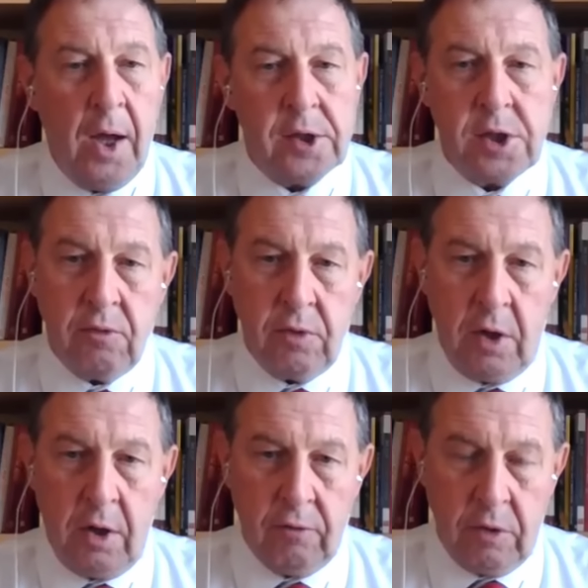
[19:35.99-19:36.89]

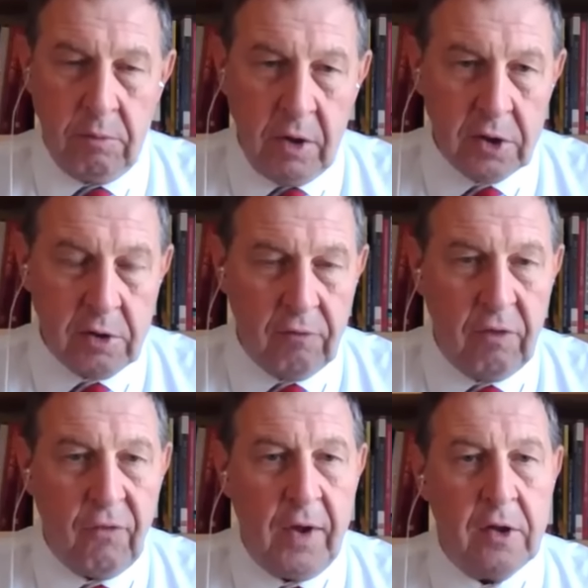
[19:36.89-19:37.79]
Secretary. He was a Minister of
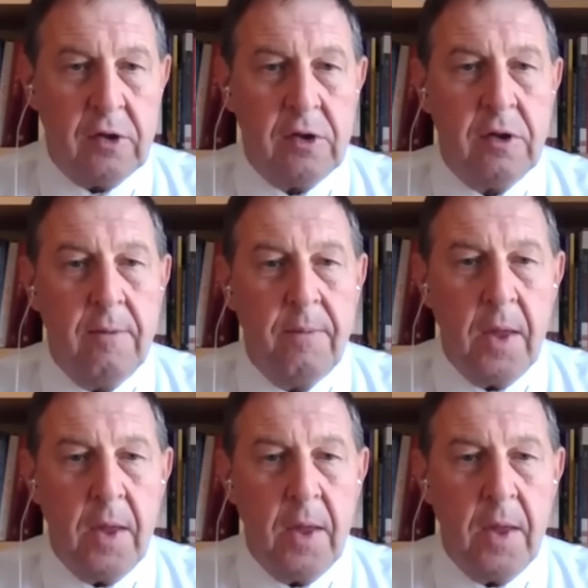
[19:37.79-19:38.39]
Defense.